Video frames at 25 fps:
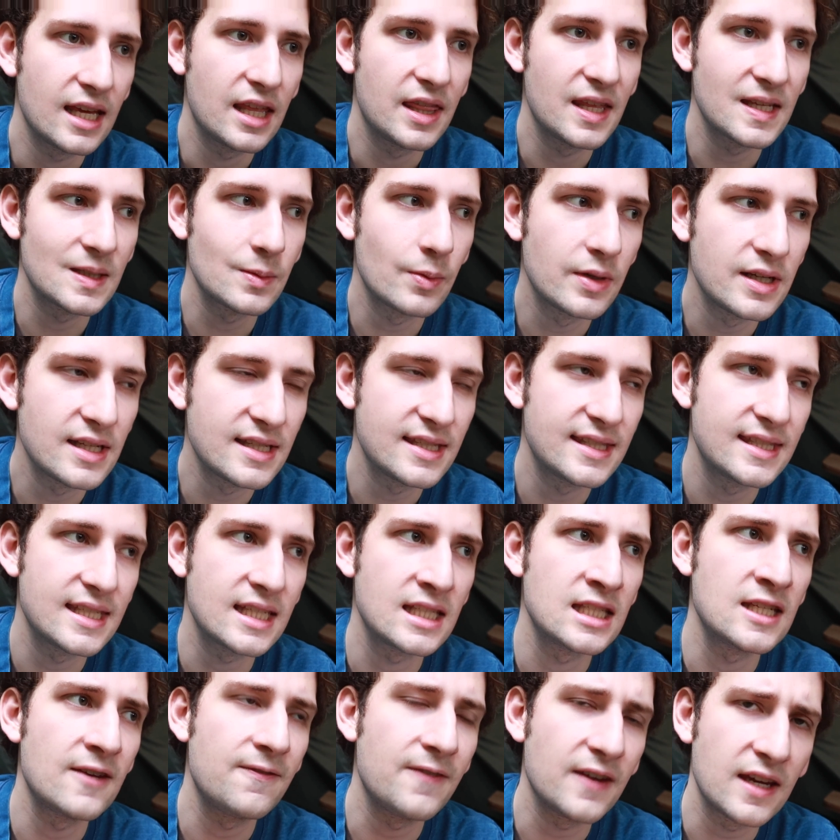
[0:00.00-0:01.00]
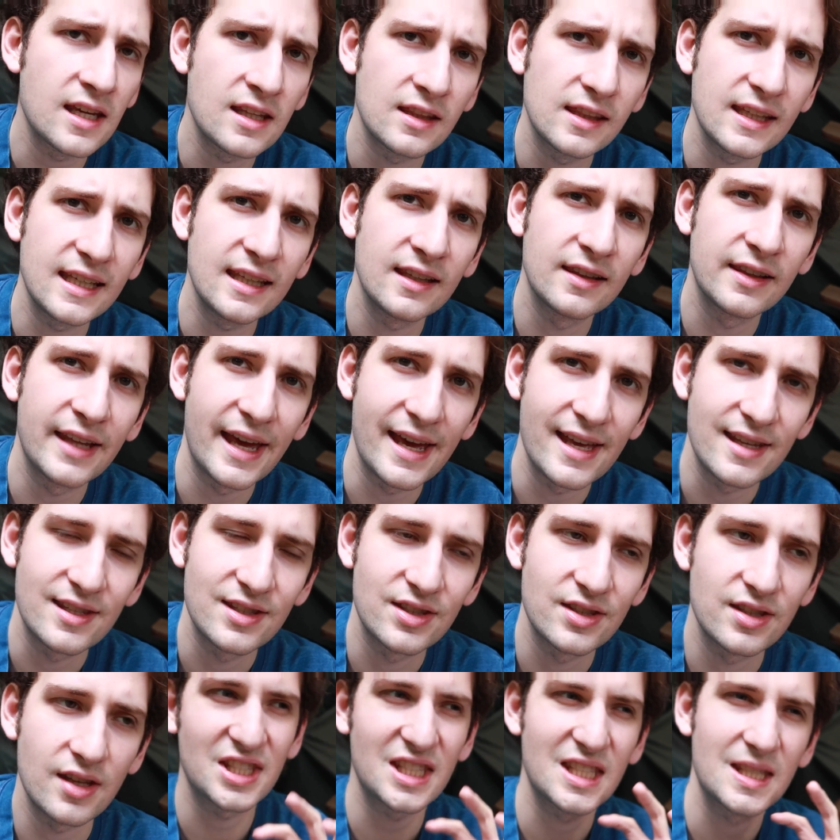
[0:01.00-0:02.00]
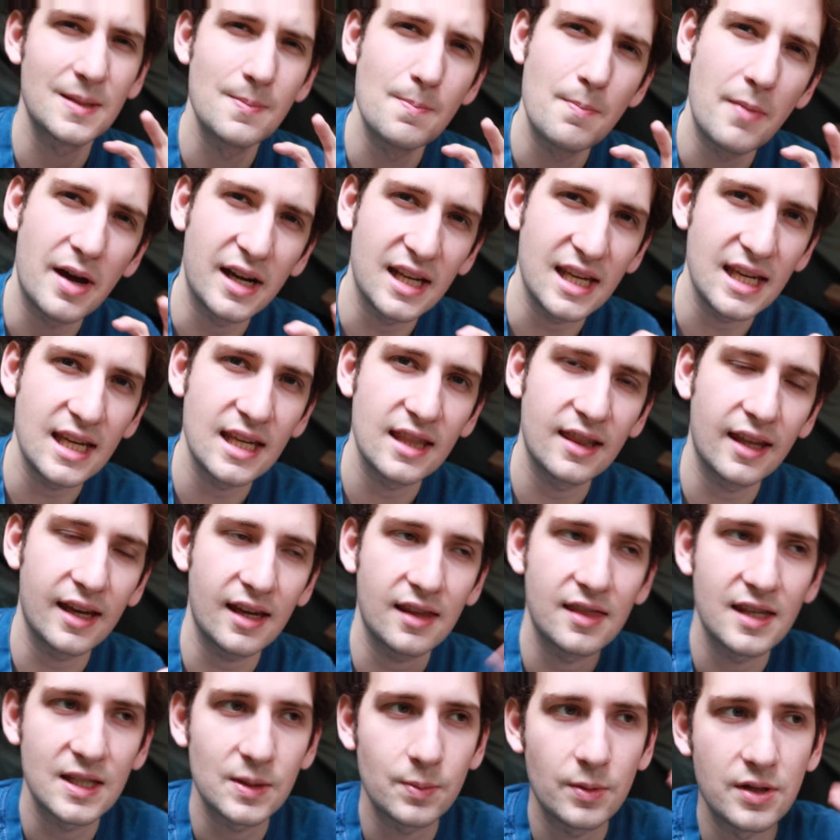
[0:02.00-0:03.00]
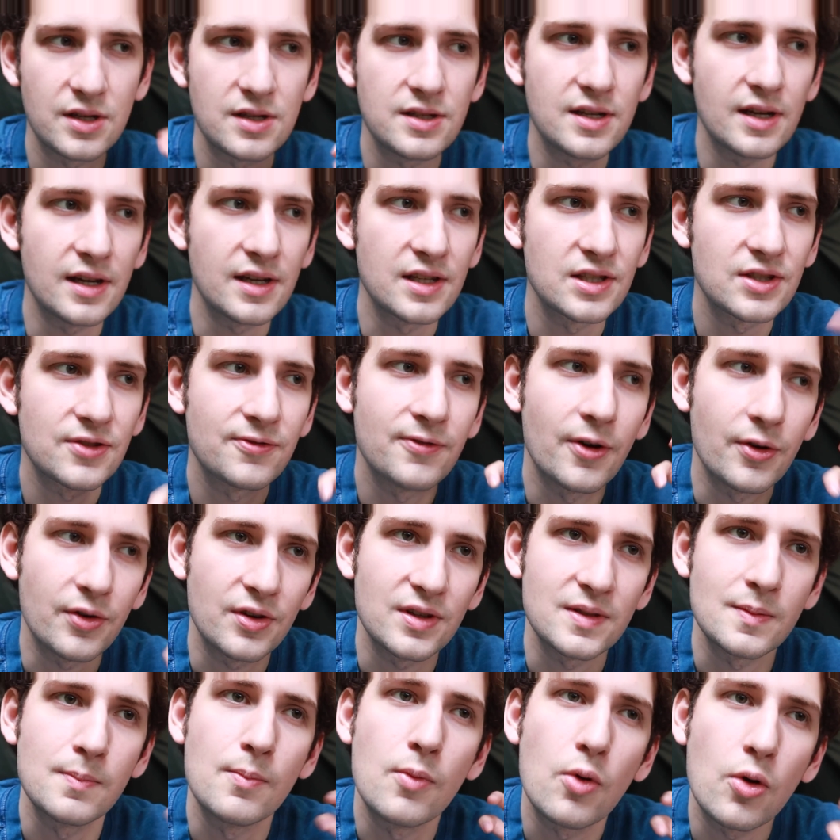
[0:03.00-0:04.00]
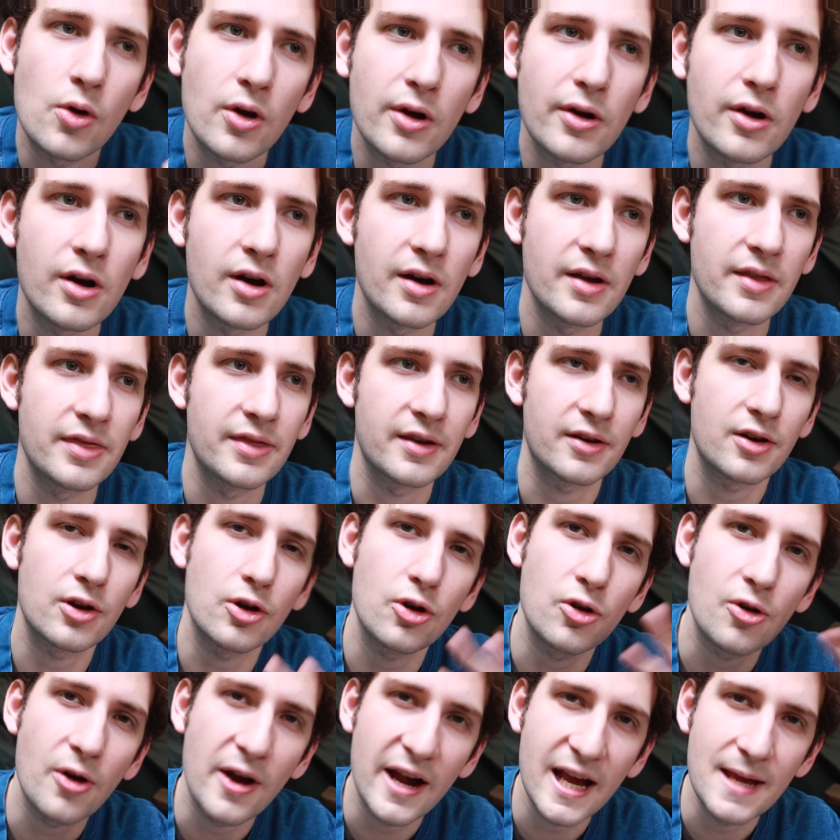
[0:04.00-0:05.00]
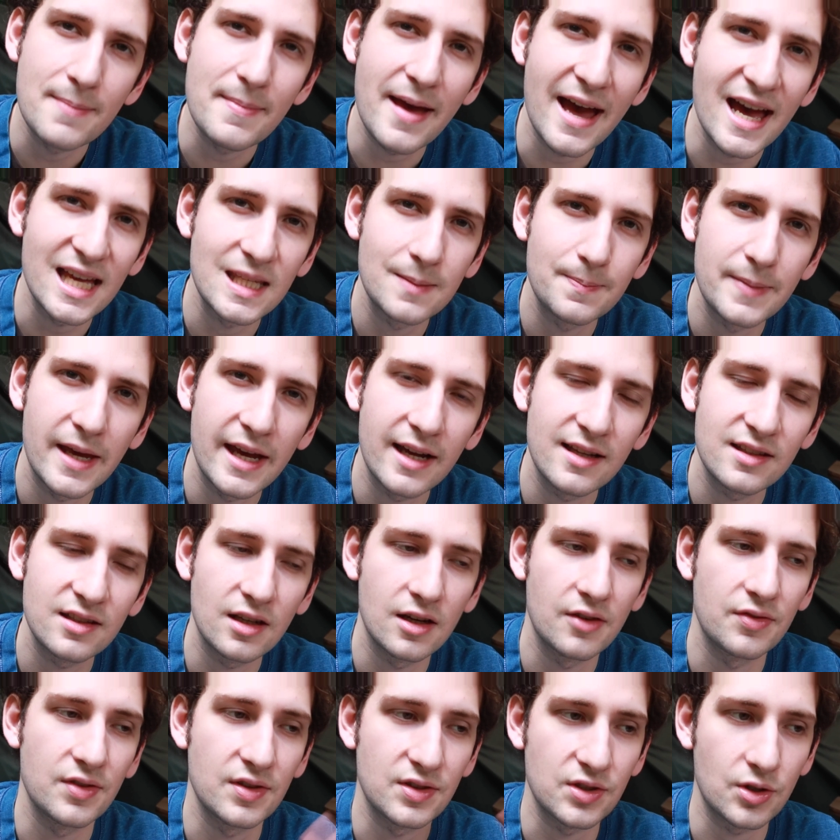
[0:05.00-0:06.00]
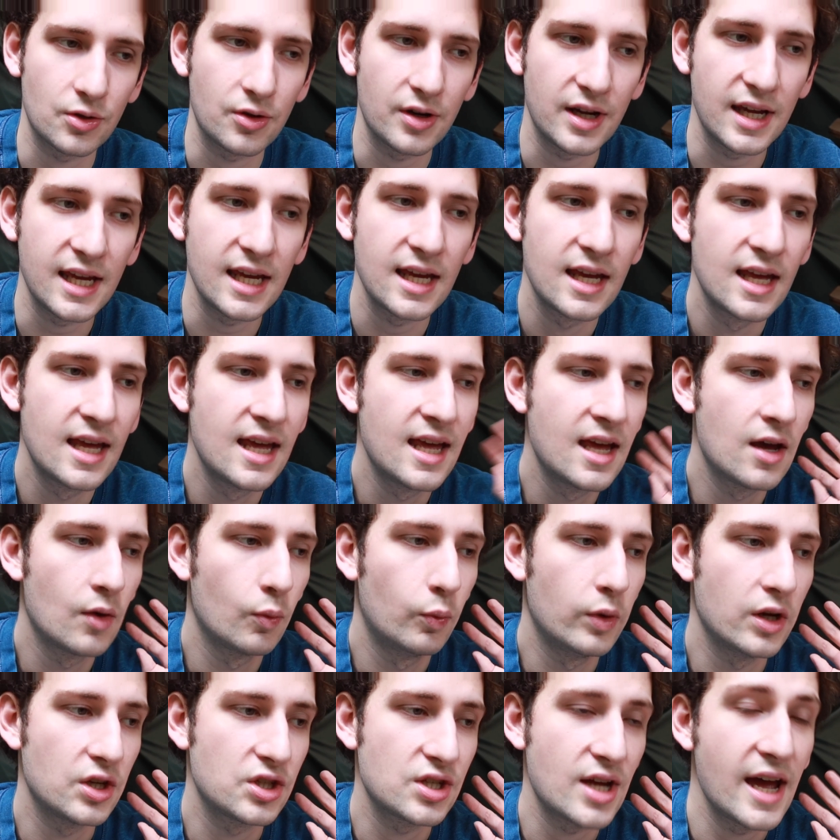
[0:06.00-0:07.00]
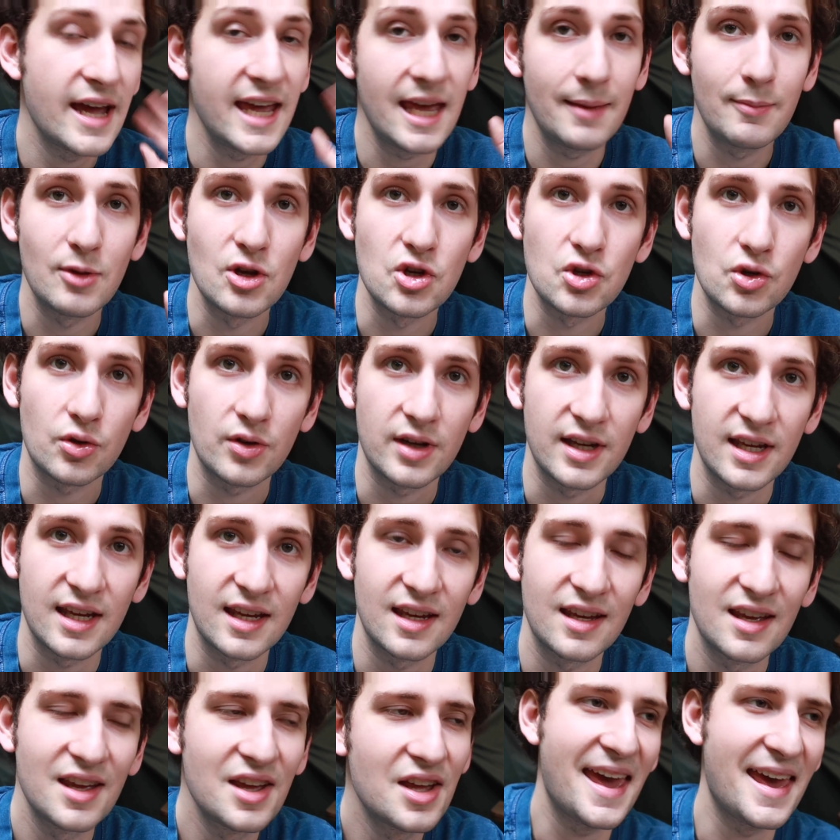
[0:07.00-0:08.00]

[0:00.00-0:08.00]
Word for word: This one is significantly less smutty. Like, this one does focus more on the crime aspect of the story, which I am enjoying.